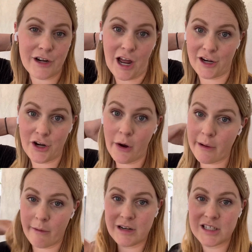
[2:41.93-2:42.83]
not
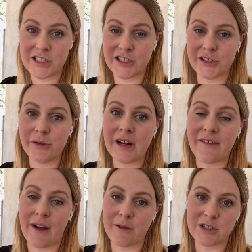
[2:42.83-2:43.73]
knowing what to do
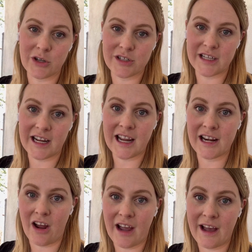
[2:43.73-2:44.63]
if I was nursing and
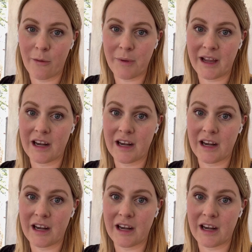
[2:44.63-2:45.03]
not helping